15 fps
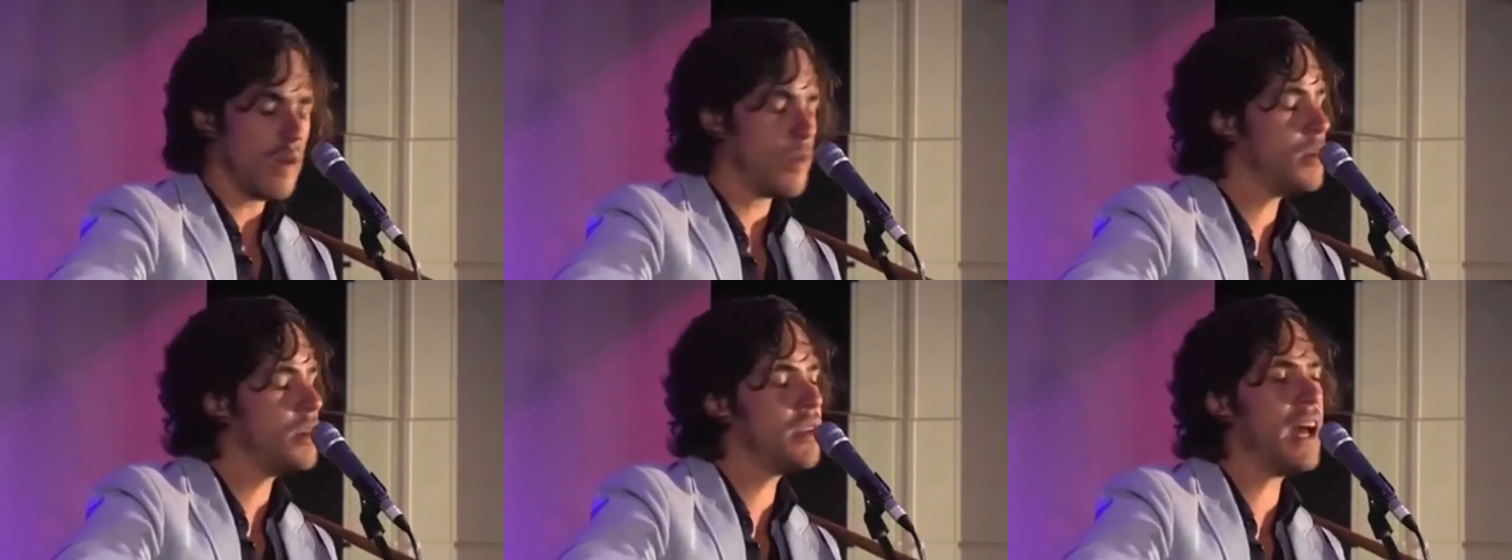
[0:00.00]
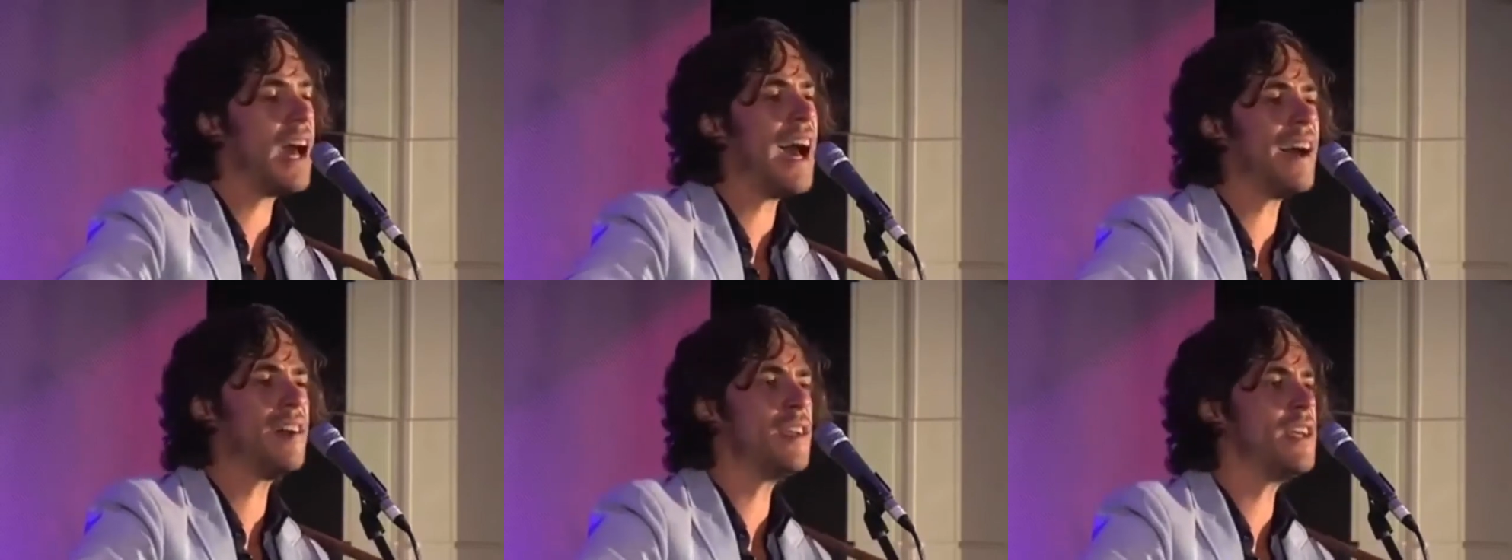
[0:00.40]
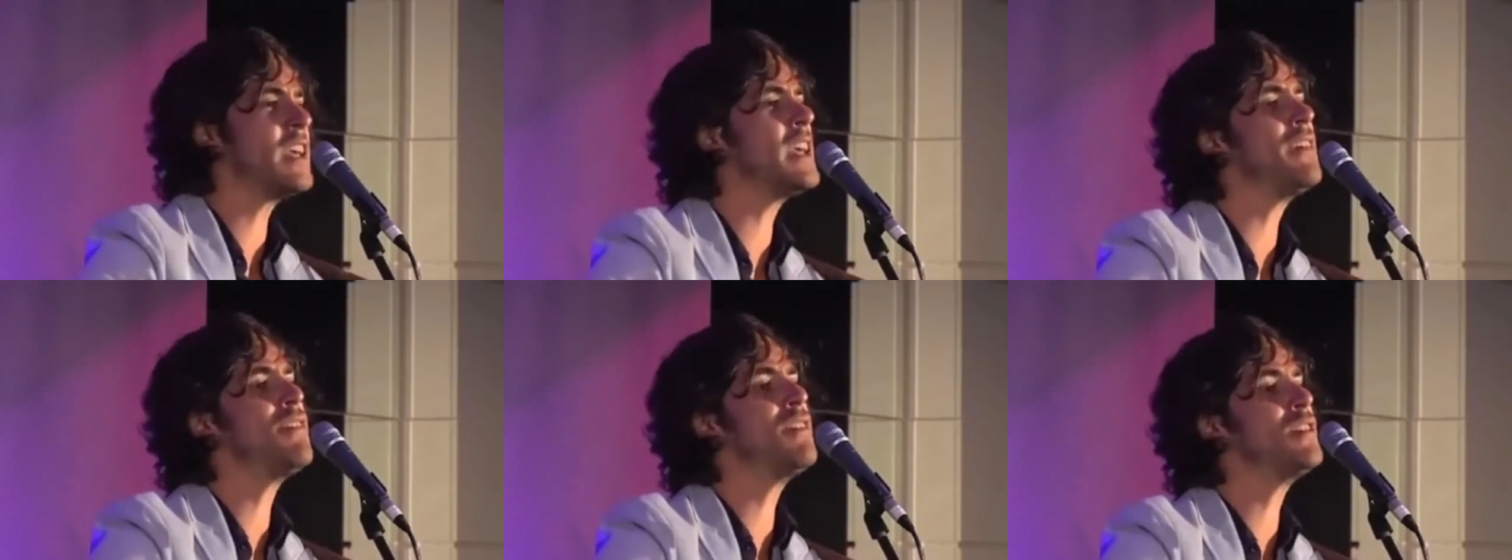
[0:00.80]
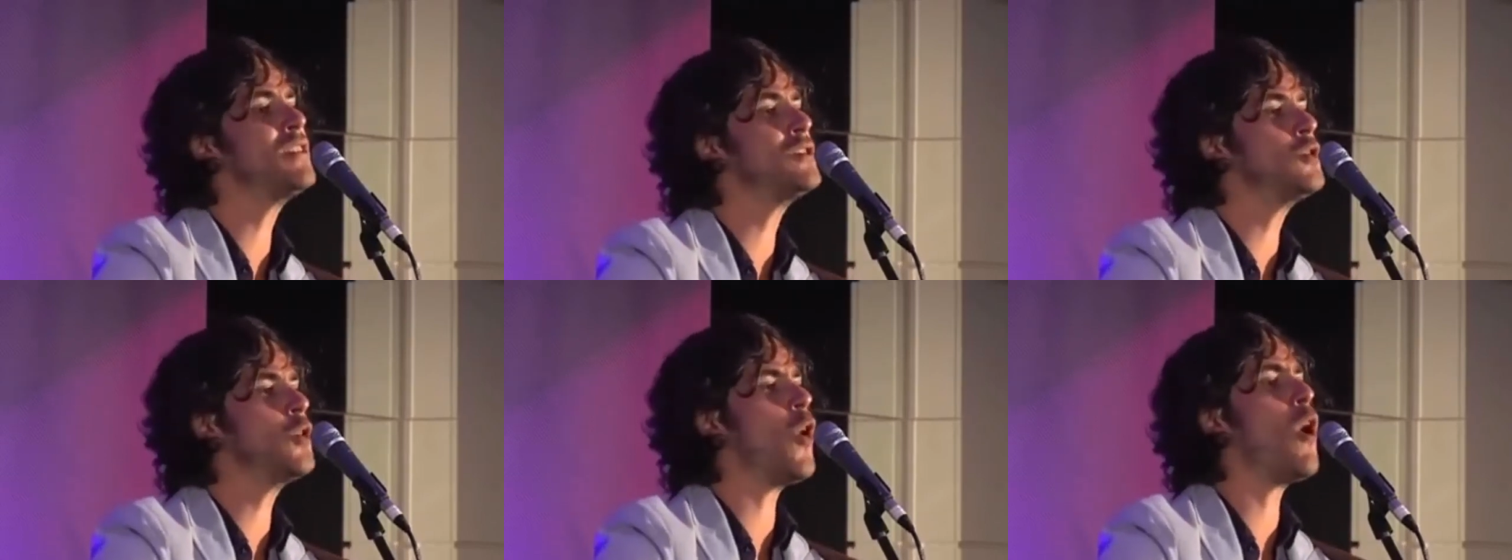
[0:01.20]
without
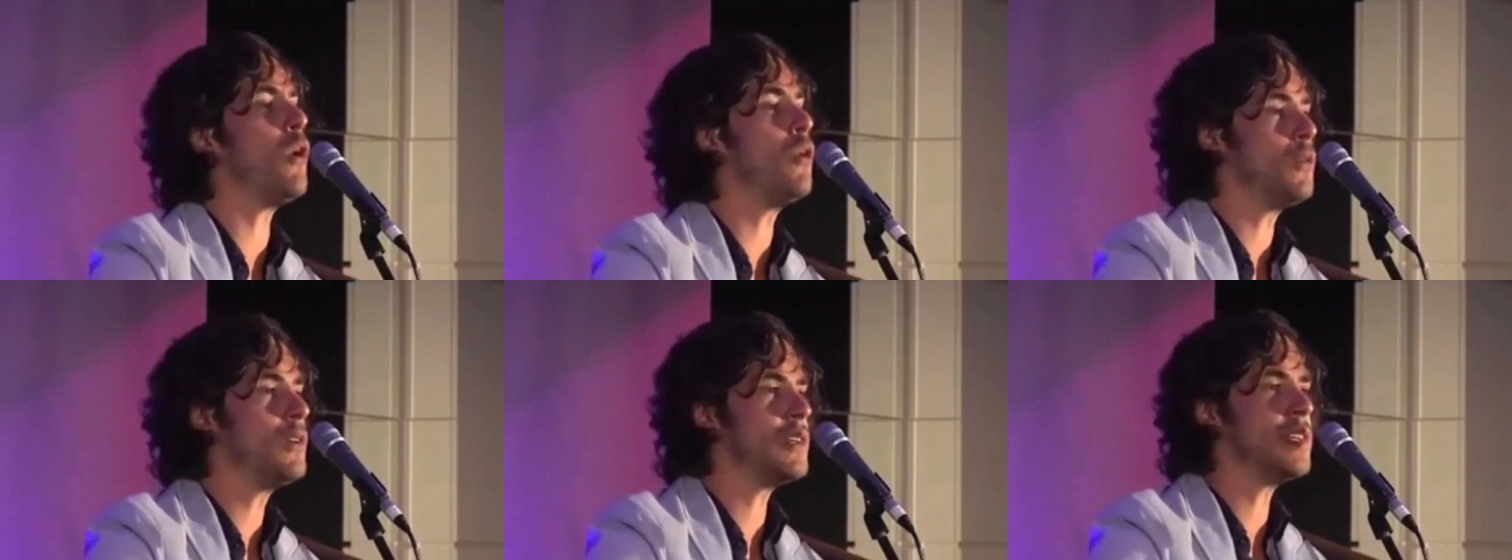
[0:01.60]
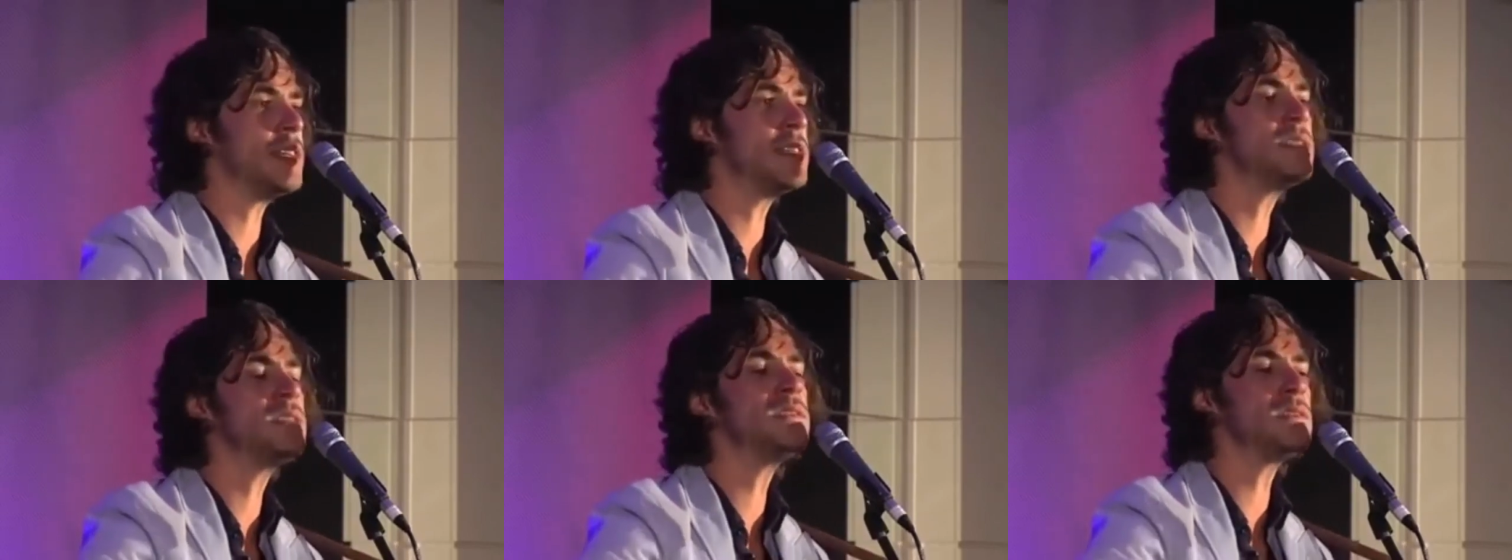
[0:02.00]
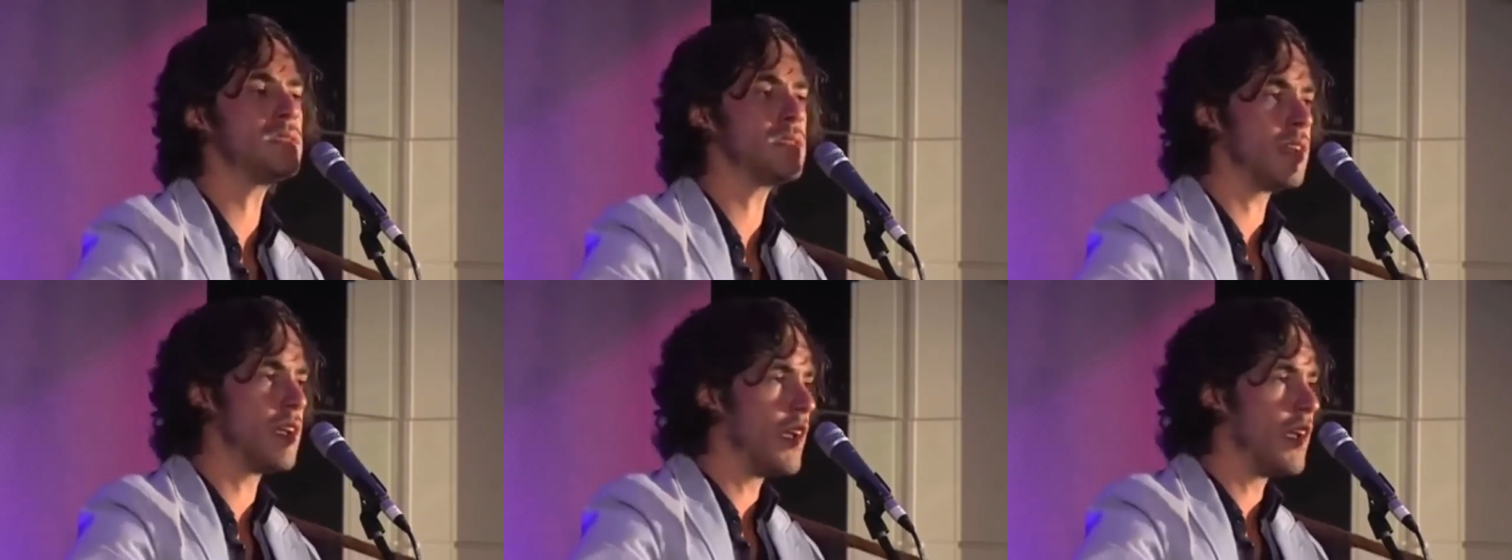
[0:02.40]
even knowing,